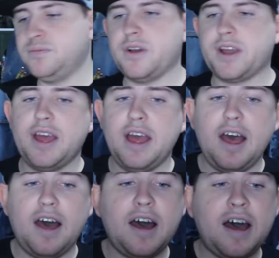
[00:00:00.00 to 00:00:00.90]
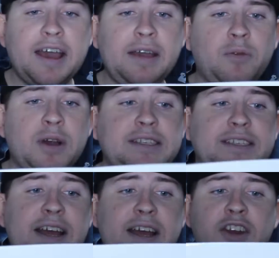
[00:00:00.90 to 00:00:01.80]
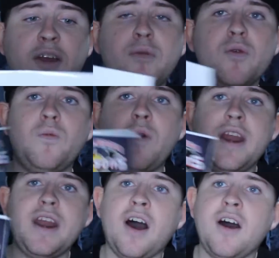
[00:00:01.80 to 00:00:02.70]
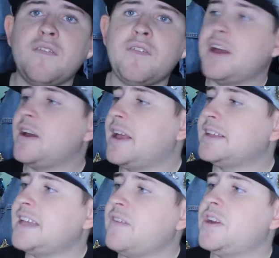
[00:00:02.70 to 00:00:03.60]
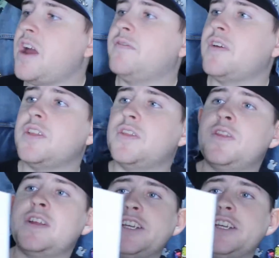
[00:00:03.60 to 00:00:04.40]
book, it was number 1 of 7 of the